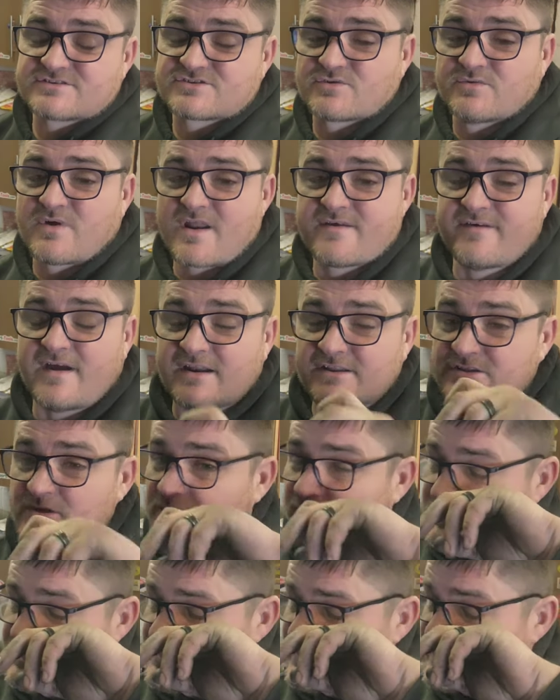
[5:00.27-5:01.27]
So what I've had to
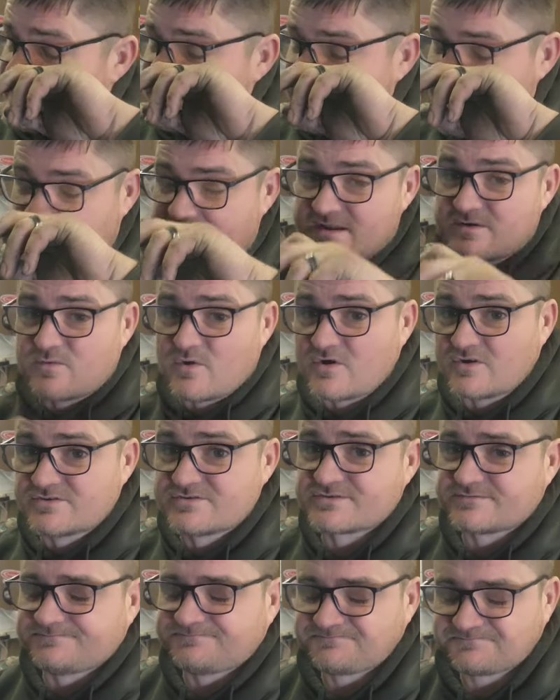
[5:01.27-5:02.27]
do on the other side
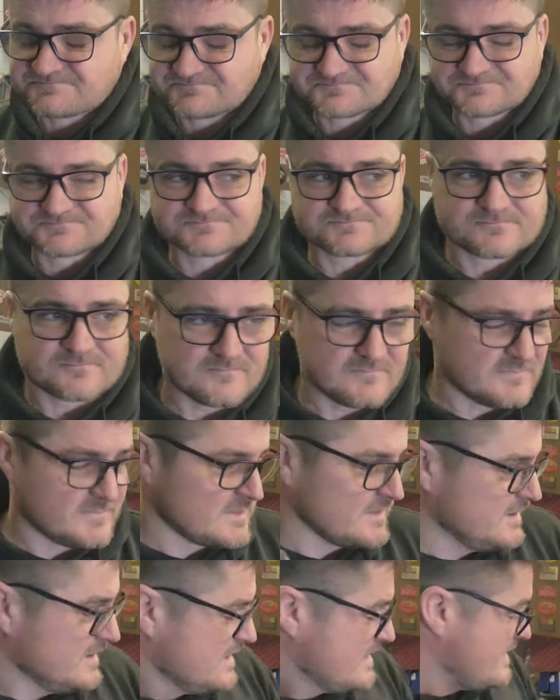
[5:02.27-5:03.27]
was,
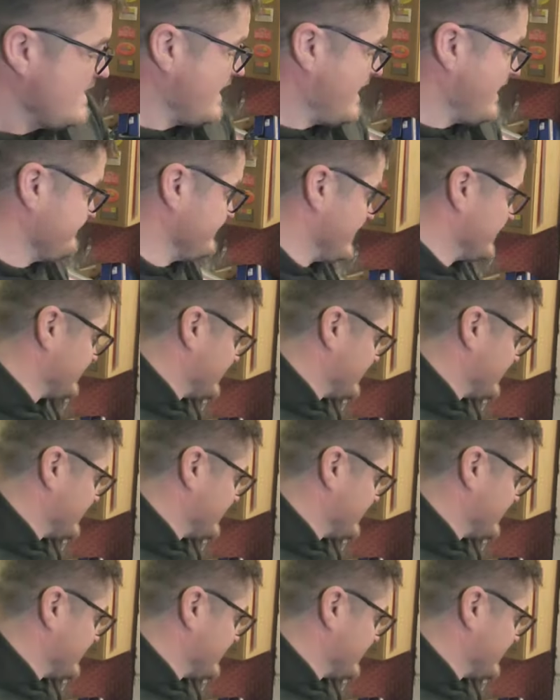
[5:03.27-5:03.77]
I've had